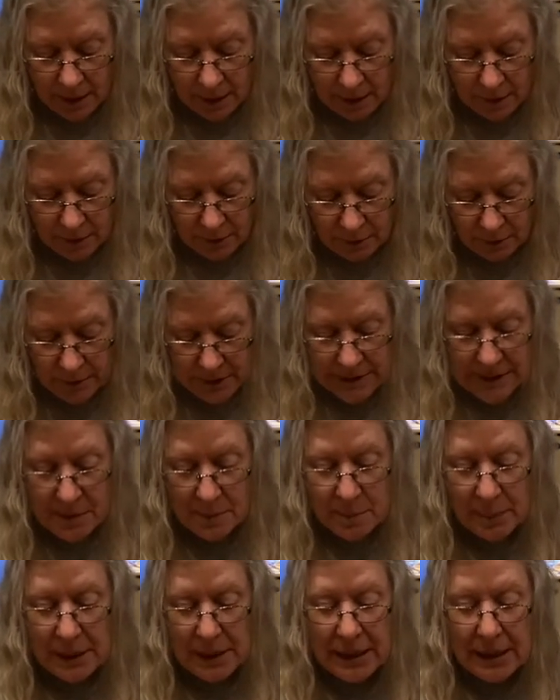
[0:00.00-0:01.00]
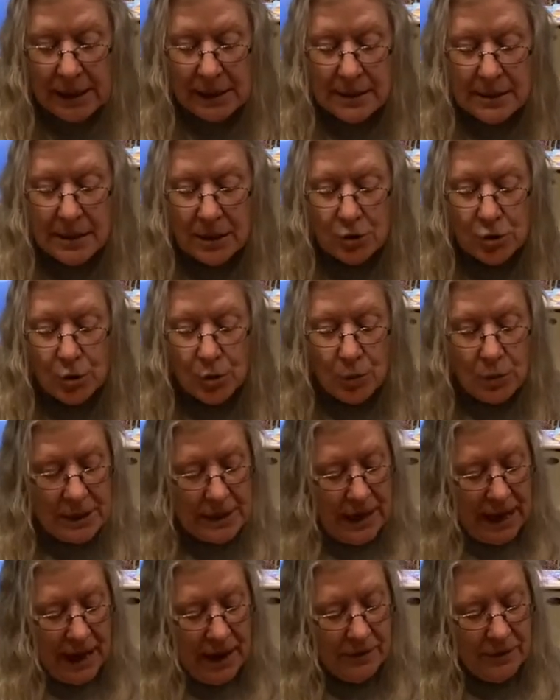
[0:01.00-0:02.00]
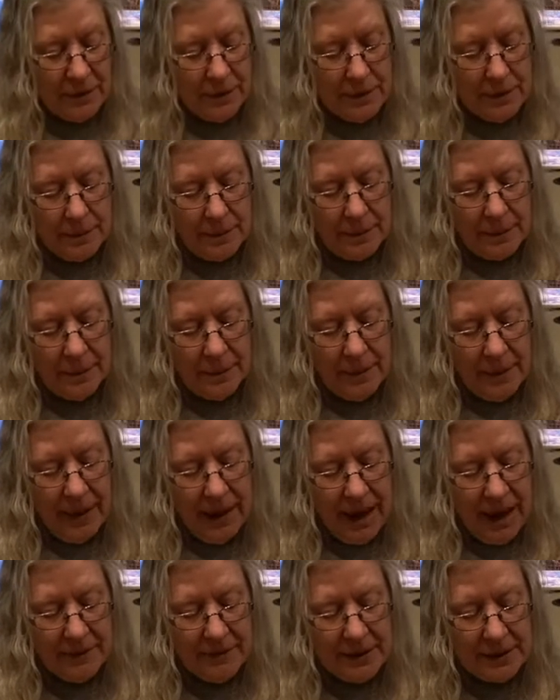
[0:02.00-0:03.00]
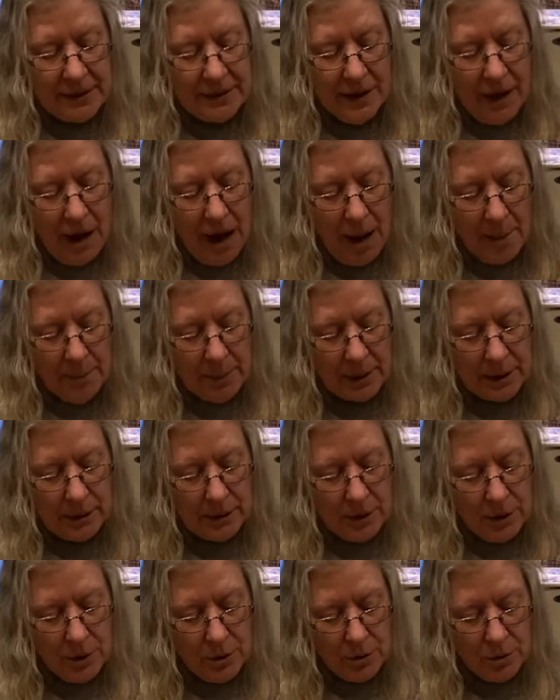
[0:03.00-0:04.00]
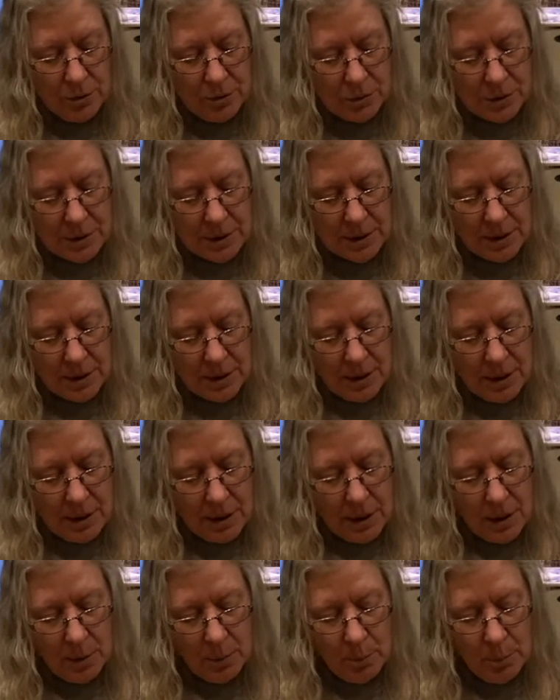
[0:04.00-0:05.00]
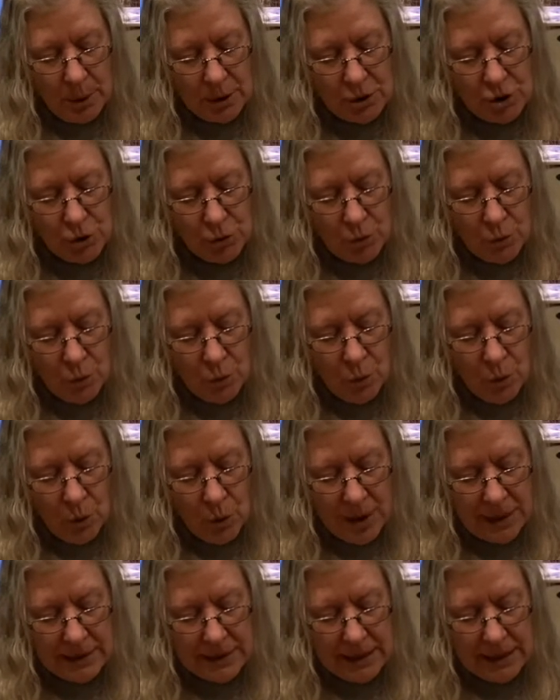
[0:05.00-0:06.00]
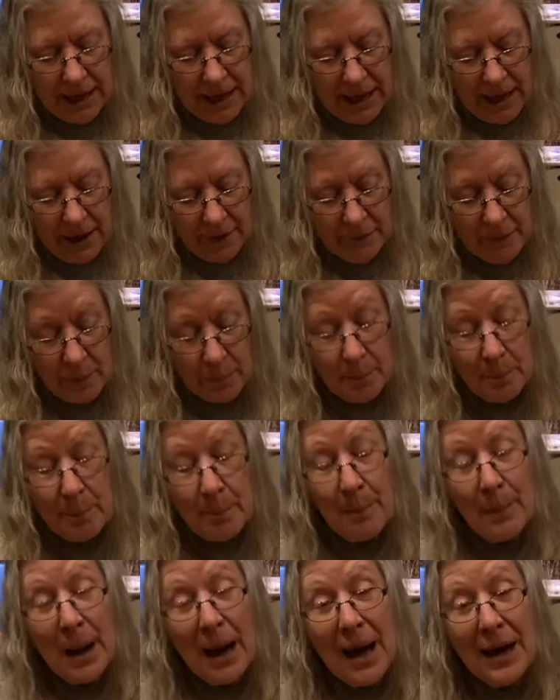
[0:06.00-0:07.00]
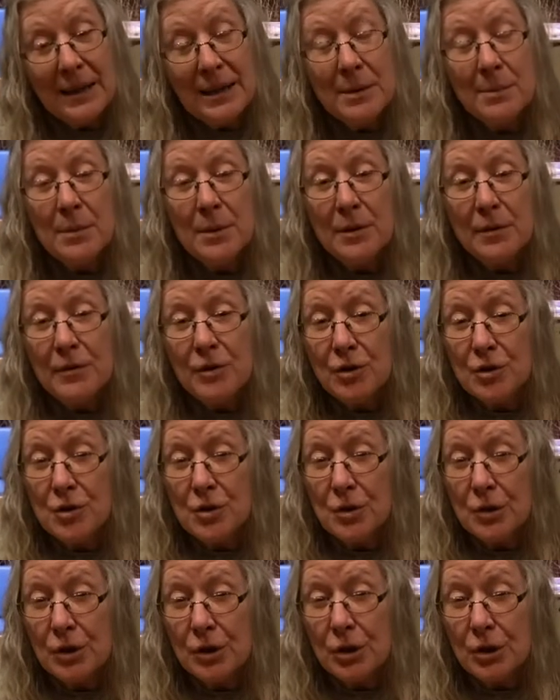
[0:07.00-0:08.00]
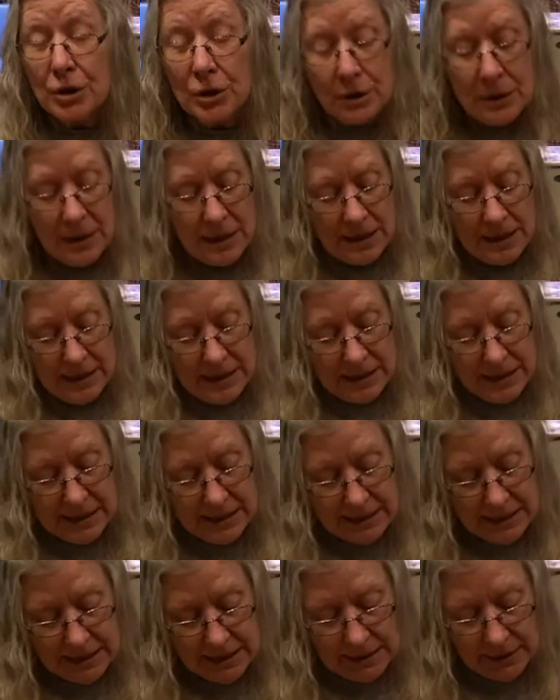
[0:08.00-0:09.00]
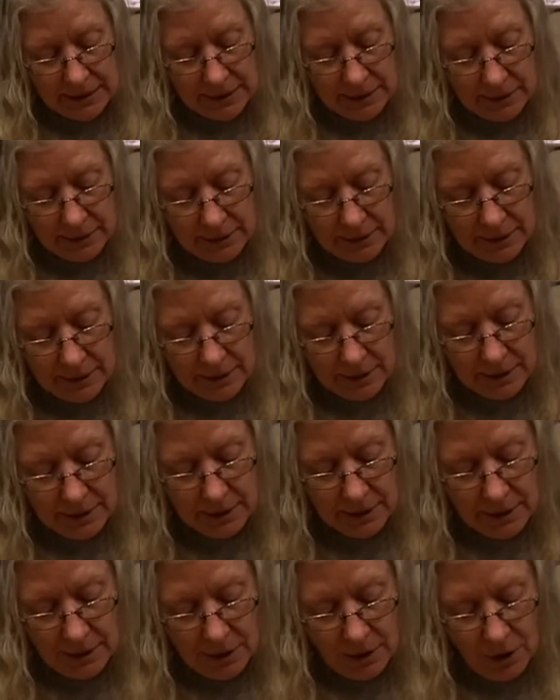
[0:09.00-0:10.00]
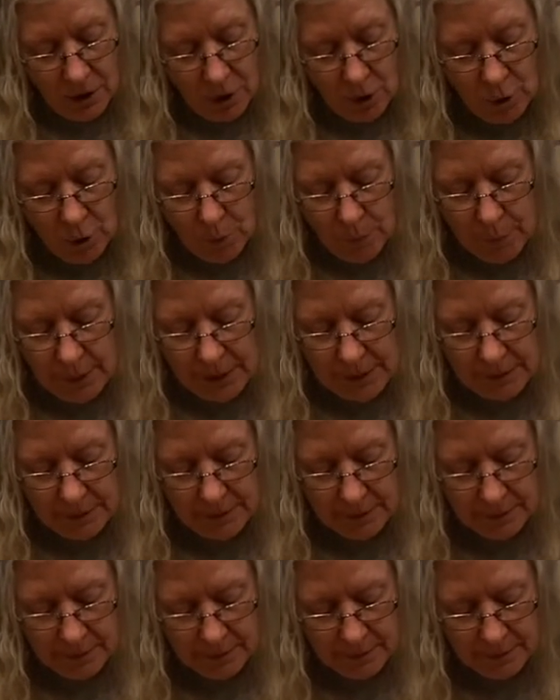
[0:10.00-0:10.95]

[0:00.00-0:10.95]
The reason being is that you're going to have the top closed, but you want to have the bottom of your circle still open,